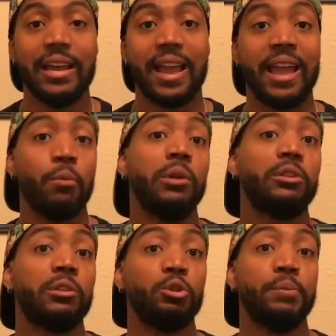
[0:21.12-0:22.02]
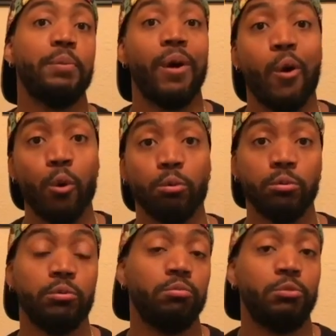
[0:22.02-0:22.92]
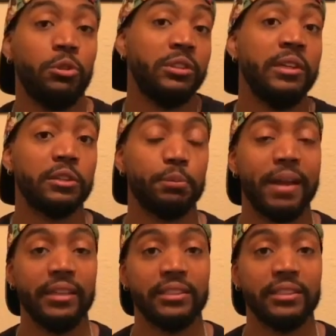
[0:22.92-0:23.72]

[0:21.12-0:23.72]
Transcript: and I want to contribute my own to the sneaker space.